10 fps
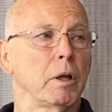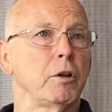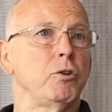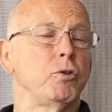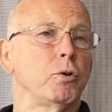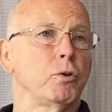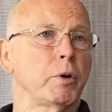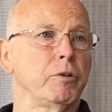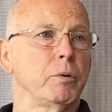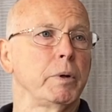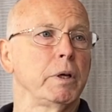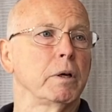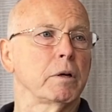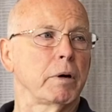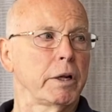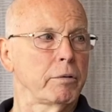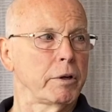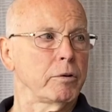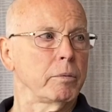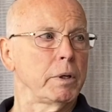I did judo twice a week and karate
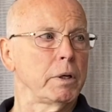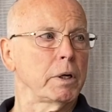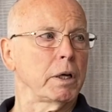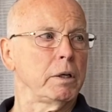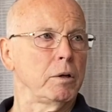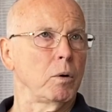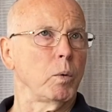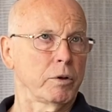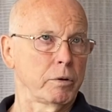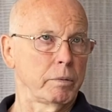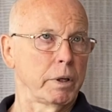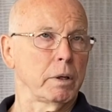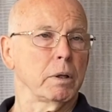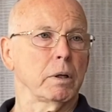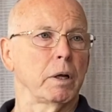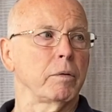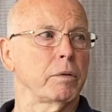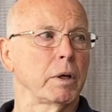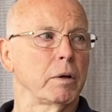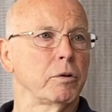twice a week and aikido once a week. Okay. Kind of
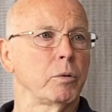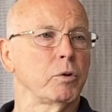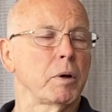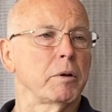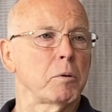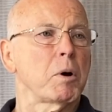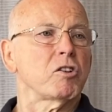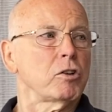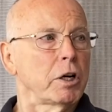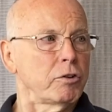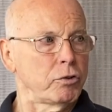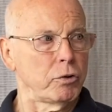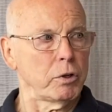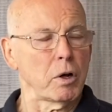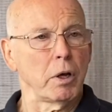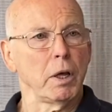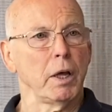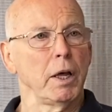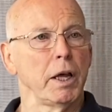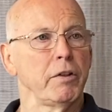thing. Because it was a martial arts studio.
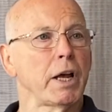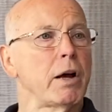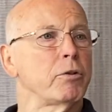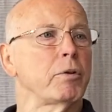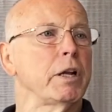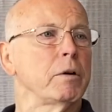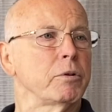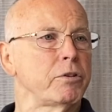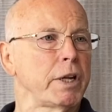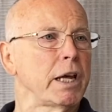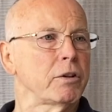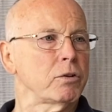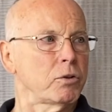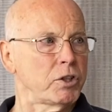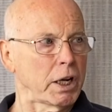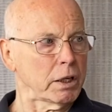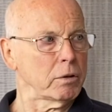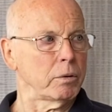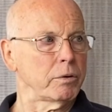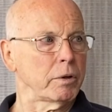And the guy I was running it was Stan Sloshanik,
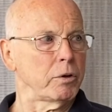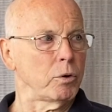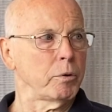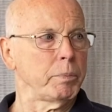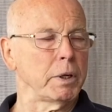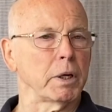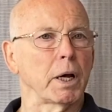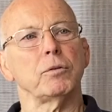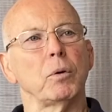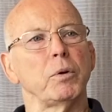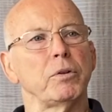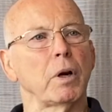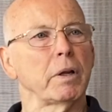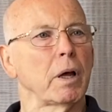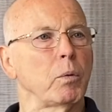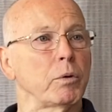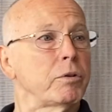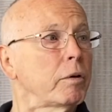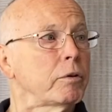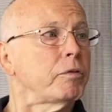who was a European guy. So we started out with
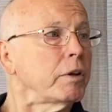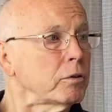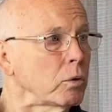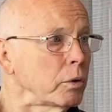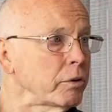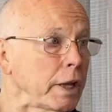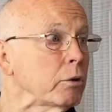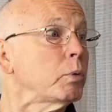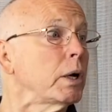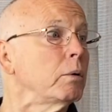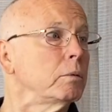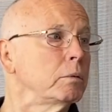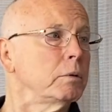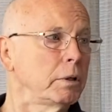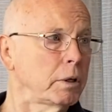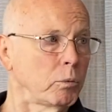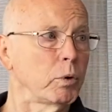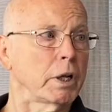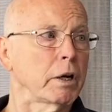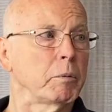self-defense course. And that's what I
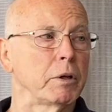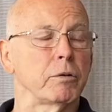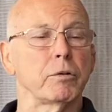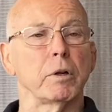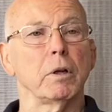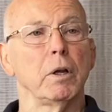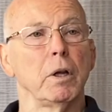really got me interested.